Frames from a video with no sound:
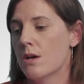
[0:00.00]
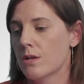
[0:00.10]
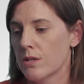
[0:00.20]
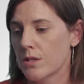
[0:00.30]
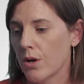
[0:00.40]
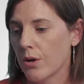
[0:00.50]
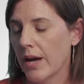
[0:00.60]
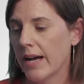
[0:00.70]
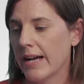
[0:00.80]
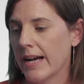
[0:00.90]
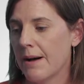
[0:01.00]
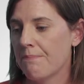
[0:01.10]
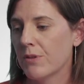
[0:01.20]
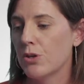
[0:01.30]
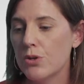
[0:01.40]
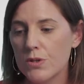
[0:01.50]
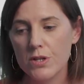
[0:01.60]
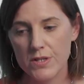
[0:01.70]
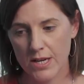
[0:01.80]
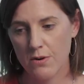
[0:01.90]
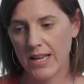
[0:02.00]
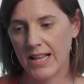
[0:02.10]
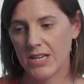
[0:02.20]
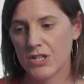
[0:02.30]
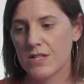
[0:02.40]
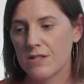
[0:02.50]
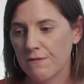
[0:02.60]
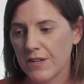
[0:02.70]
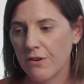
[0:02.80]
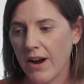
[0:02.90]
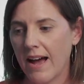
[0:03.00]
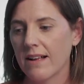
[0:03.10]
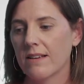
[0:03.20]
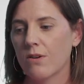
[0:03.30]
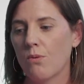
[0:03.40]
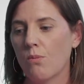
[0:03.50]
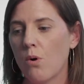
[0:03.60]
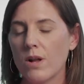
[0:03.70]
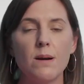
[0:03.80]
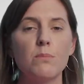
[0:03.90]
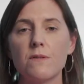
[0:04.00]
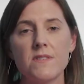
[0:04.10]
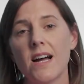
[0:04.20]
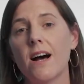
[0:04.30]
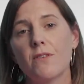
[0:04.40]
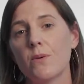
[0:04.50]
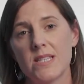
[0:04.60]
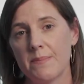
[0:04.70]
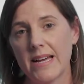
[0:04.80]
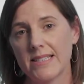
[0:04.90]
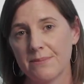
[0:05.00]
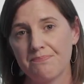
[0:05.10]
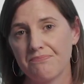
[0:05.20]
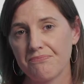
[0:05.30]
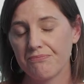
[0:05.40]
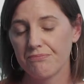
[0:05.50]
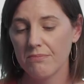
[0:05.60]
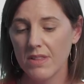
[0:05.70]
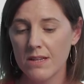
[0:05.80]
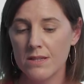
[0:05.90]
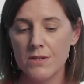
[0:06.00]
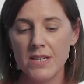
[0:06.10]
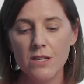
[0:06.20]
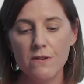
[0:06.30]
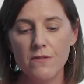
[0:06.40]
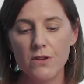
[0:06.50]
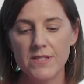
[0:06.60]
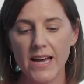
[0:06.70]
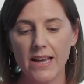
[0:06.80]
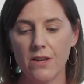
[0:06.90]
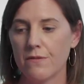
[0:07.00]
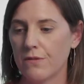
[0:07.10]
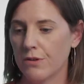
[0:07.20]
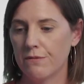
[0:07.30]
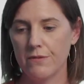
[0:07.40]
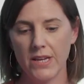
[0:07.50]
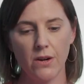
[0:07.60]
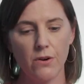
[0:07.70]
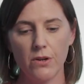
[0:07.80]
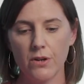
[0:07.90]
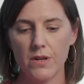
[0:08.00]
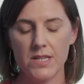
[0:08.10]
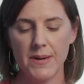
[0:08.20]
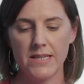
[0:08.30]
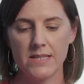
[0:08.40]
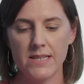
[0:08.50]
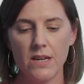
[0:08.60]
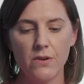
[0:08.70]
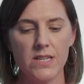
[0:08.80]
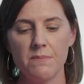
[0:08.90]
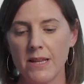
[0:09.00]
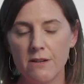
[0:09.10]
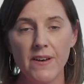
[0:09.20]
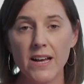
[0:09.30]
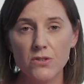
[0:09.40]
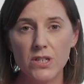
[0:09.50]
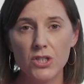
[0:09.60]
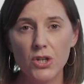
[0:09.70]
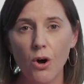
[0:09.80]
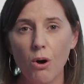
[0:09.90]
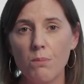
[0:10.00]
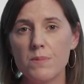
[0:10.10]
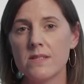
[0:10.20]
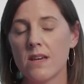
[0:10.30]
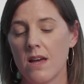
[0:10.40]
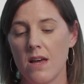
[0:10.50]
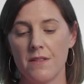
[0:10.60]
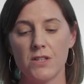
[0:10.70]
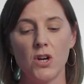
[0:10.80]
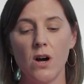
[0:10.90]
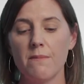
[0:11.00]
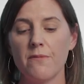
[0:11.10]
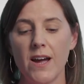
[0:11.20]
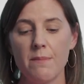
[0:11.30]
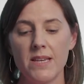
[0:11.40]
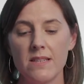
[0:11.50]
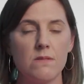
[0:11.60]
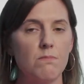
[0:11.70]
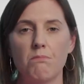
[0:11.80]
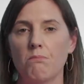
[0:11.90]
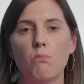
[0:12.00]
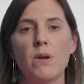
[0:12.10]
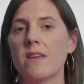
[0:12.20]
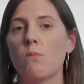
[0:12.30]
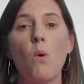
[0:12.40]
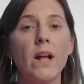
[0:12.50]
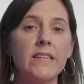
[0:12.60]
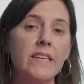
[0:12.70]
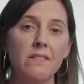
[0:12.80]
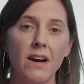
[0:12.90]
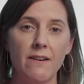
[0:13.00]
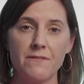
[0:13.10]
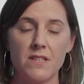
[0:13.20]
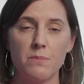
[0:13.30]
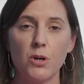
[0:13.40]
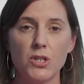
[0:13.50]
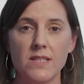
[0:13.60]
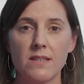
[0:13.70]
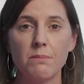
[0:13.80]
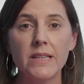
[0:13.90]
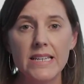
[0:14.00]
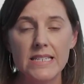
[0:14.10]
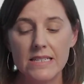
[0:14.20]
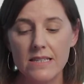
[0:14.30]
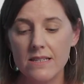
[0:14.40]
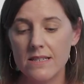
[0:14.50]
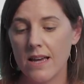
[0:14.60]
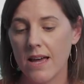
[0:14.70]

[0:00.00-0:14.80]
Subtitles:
So use those calculations to figure out what number of staff you expect. So then you're expecting to increase manufacturing jobs. The time frame is within 1 year after the project's completed.